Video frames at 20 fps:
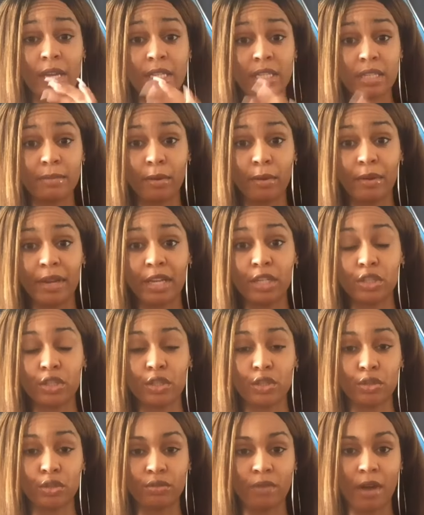
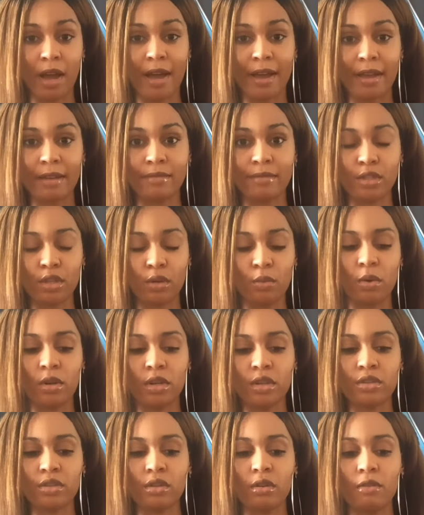inspiration drive so on
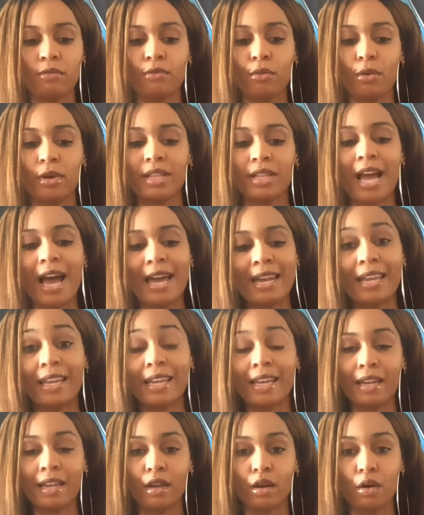and so forth kind of
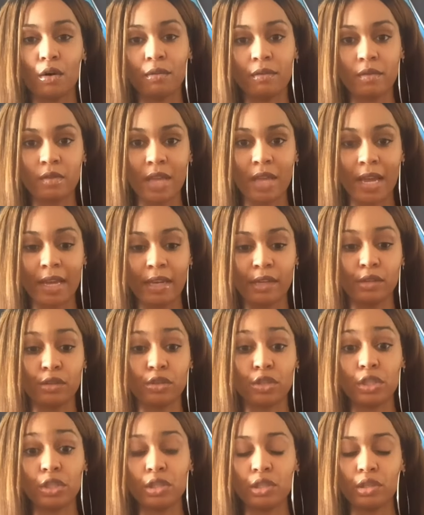getting over that
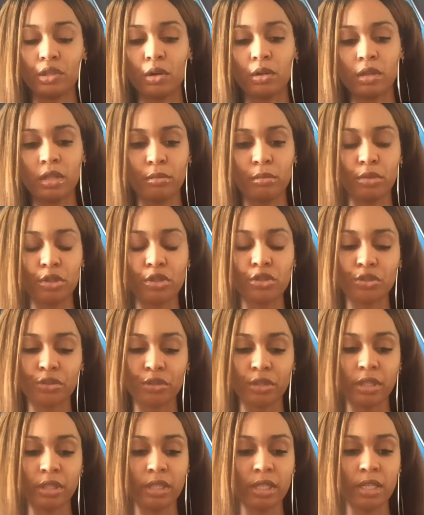energy slowly but
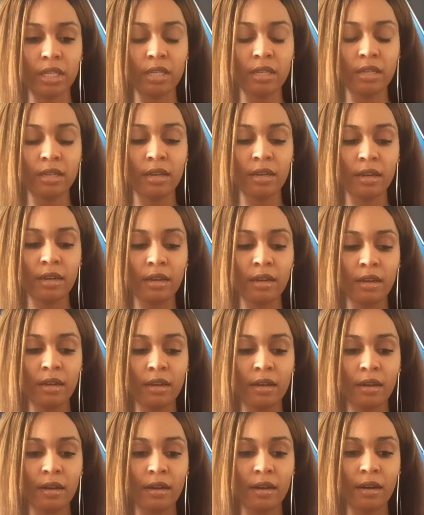surely
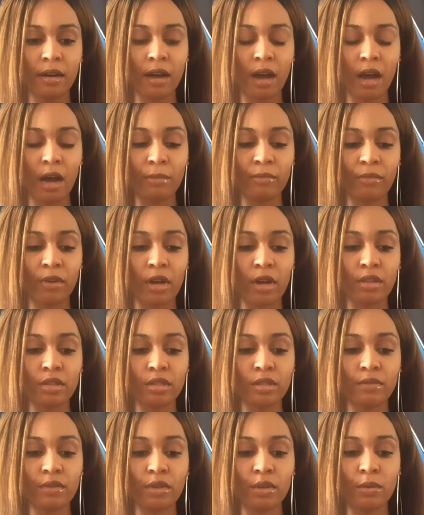um, for
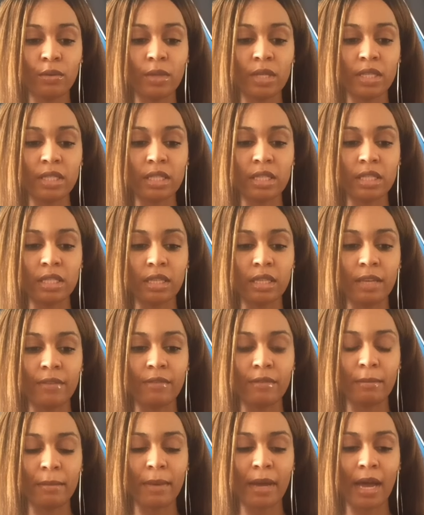others of you, this is
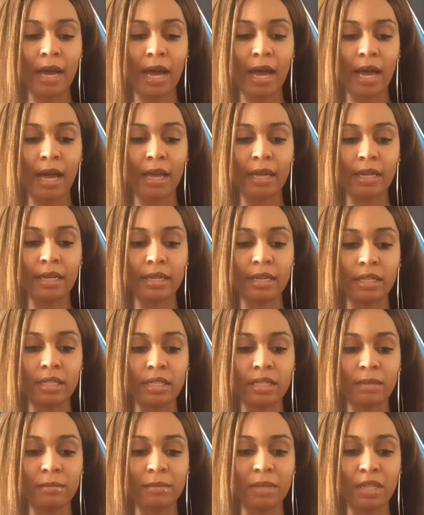leaving behind
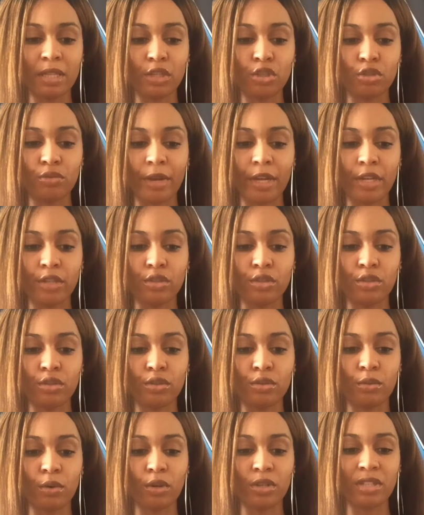something that drains
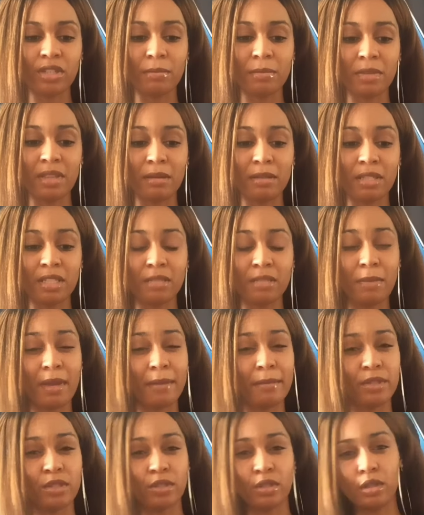you or something that's
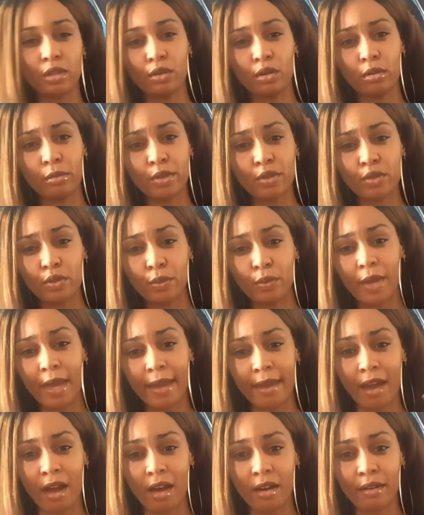maybe just a little bit too
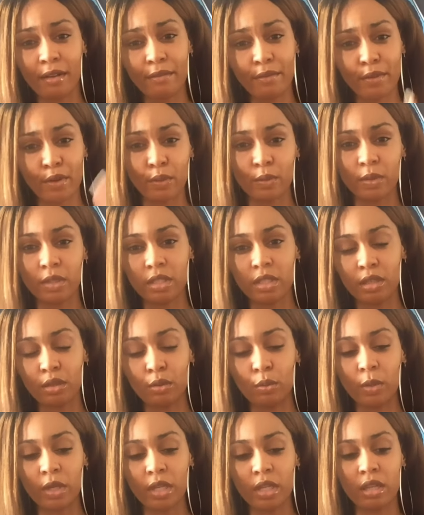chaotic for you to deal
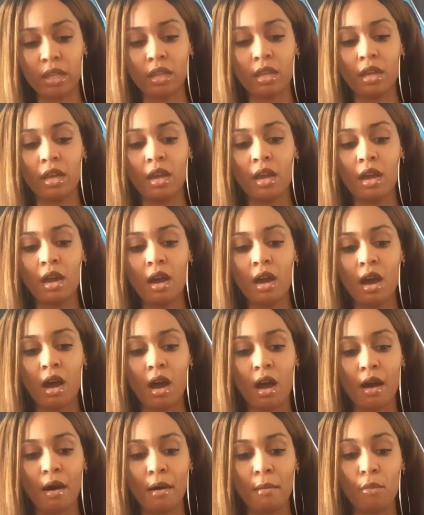with,
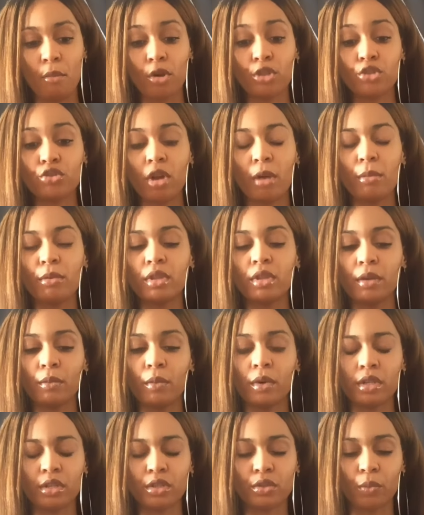um, more trouble than
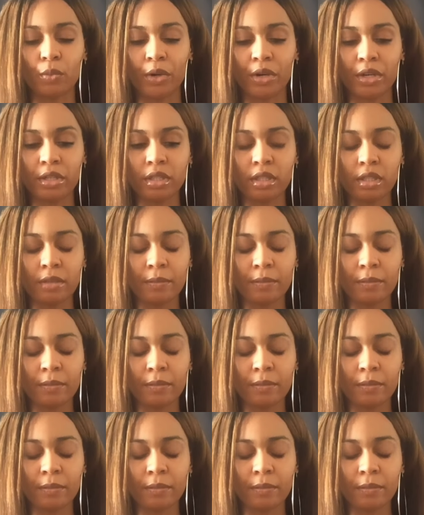what it's worth.